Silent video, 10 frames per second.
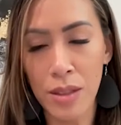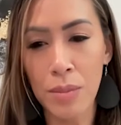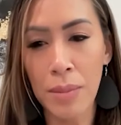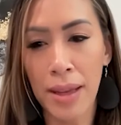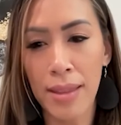You
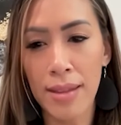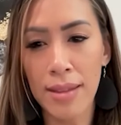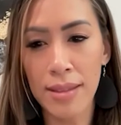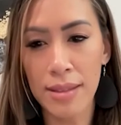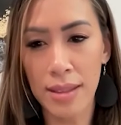made the
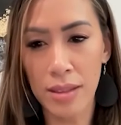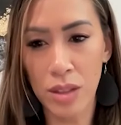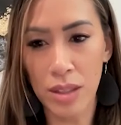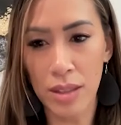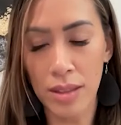
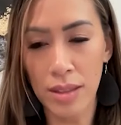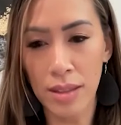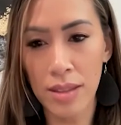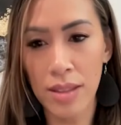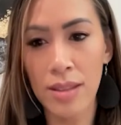decision
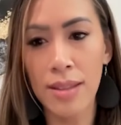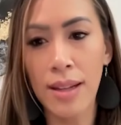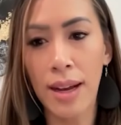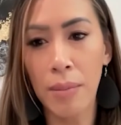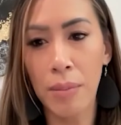to
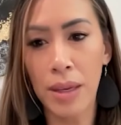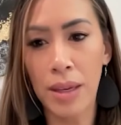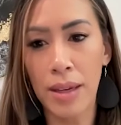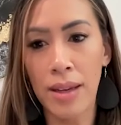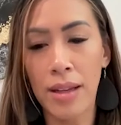not
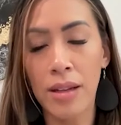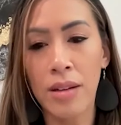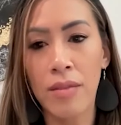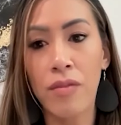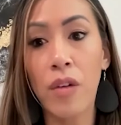be
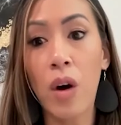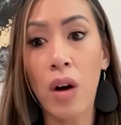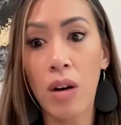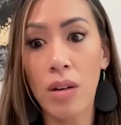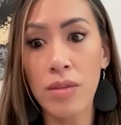
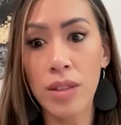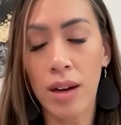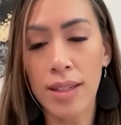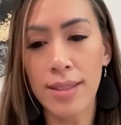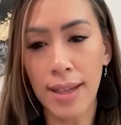involved
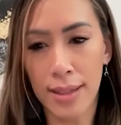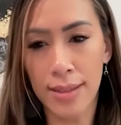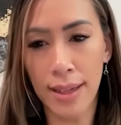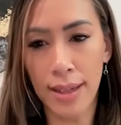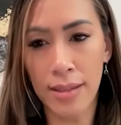on a day to
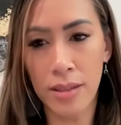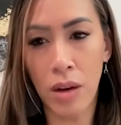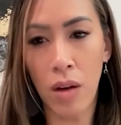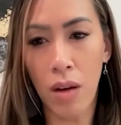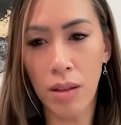day
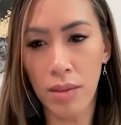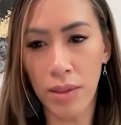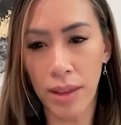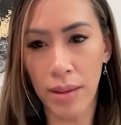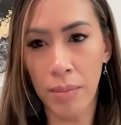to all of
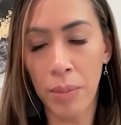them,